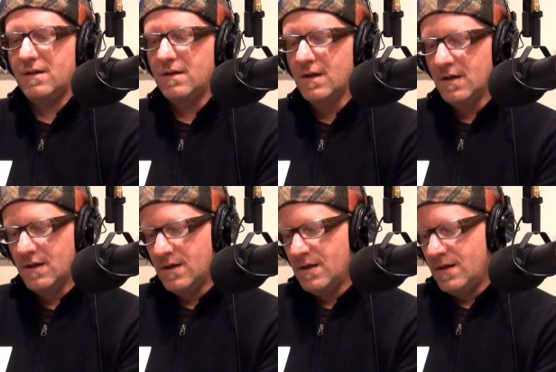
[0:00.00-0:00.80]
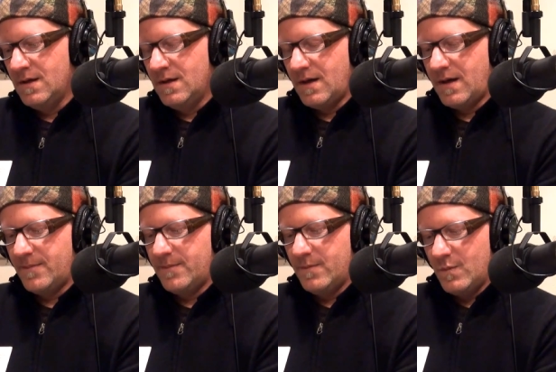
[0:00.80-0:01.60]
And
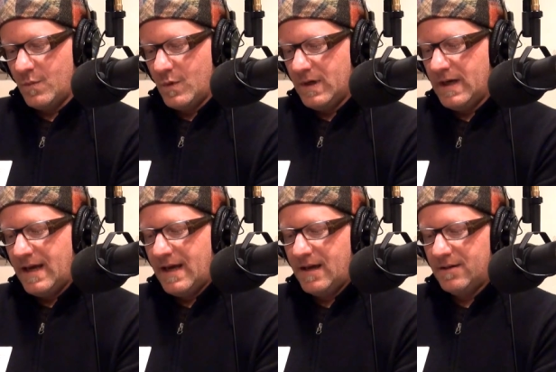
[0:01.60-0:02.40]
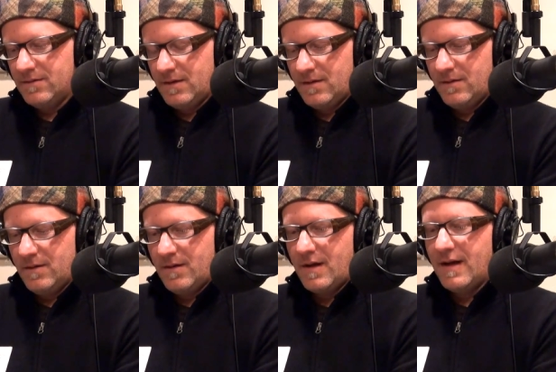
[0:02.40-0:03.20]
um, one day,
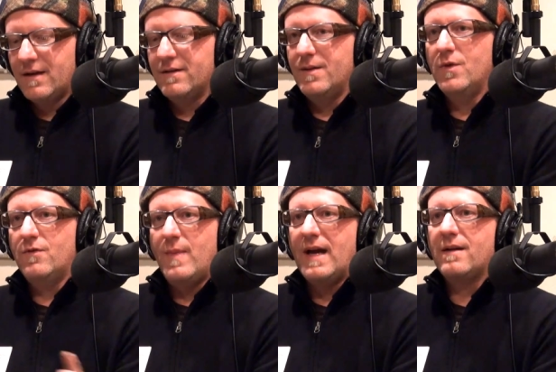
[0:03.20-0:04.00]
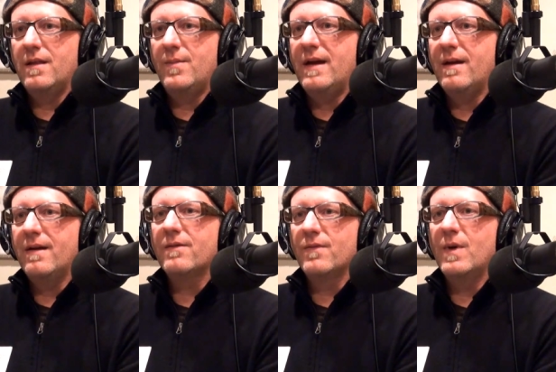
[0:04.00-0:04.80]
I actually moved back to the Bay
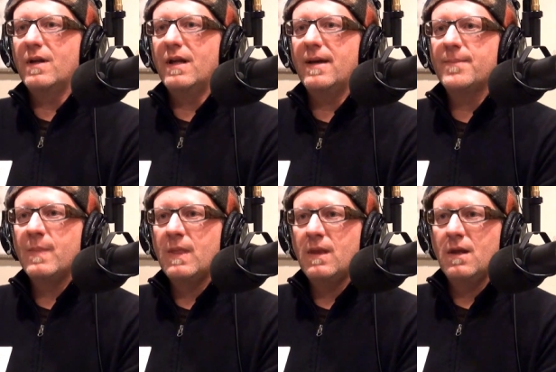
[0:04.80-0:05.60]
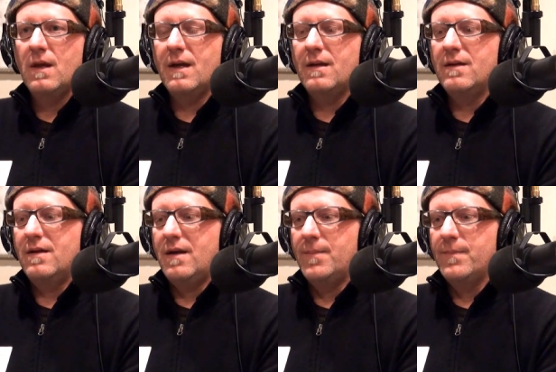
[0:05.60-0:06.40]
Area from LA.
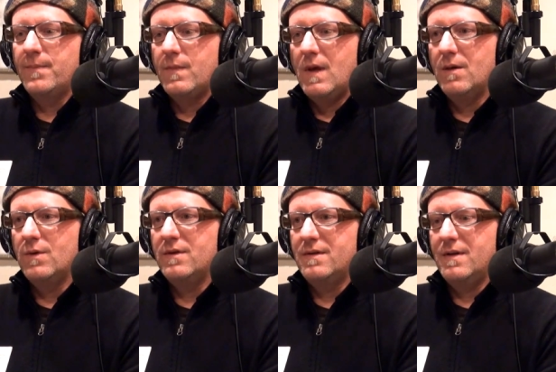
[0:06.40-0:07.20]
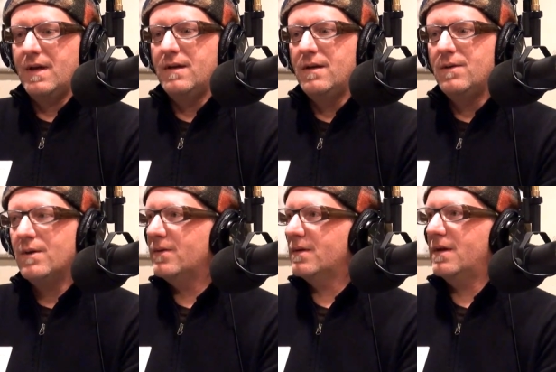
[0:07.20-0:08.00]
And um, I was I
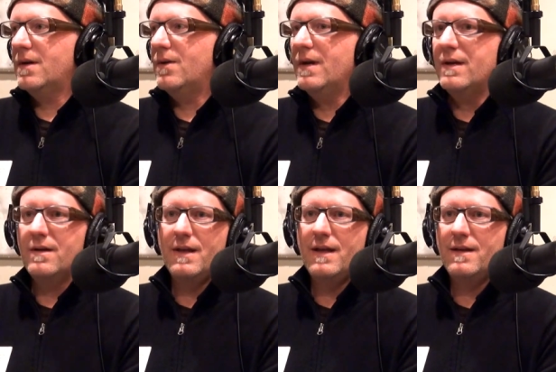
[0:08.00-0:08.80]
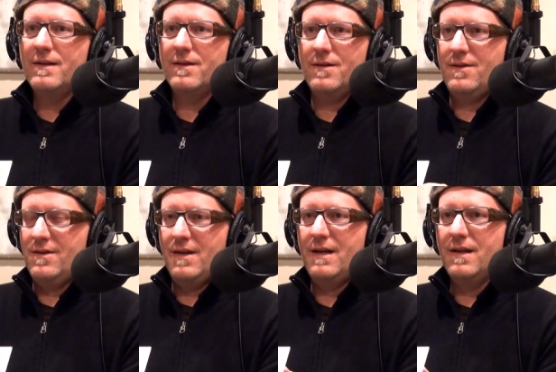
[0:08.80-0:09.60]
knew I was going to go to Italy. I
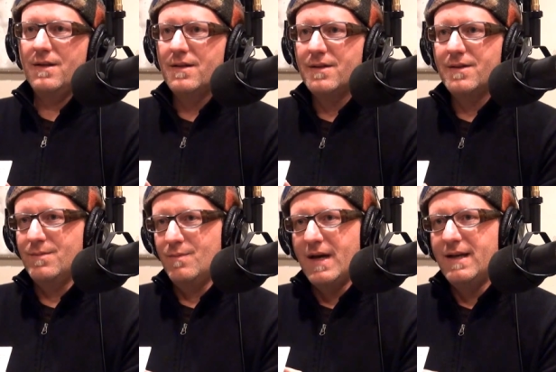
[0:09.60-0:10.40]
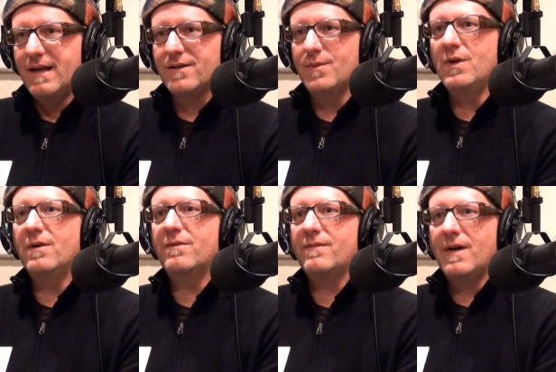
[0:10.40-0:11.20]
just said, this is my next
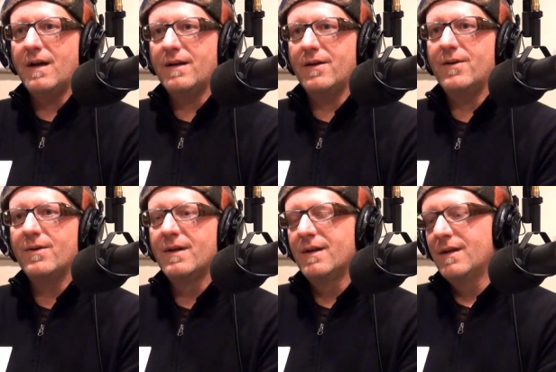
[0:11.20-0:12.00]
move. I've got to go.